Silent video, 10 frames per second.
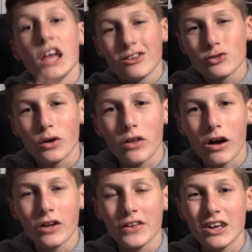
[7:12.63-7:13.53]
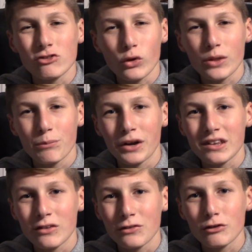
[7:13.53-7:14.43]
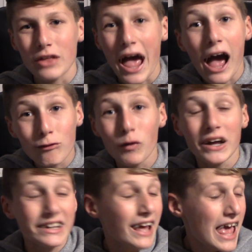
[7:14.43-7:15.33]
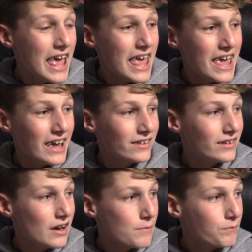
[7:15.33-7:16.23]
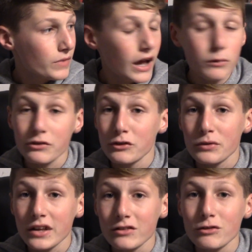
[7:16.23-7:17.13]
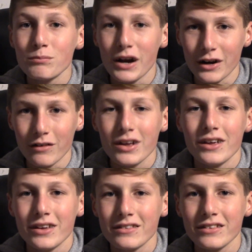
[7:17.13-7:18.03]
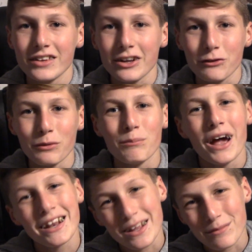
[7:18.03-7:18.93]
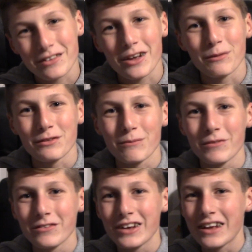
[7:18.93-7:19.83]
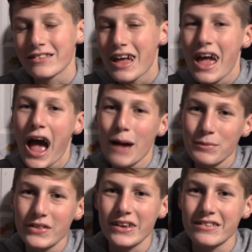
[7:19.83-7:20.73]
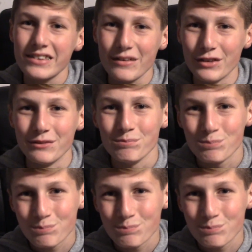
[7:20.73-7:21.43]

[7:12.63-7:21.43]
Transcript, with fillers: Enjoy the holiday. Enjoy the break, those of you that have one. And um, I will see you again tomorrow. Until the next one, my name is Cameron Simpson, you guys. Happy Thanksgiving.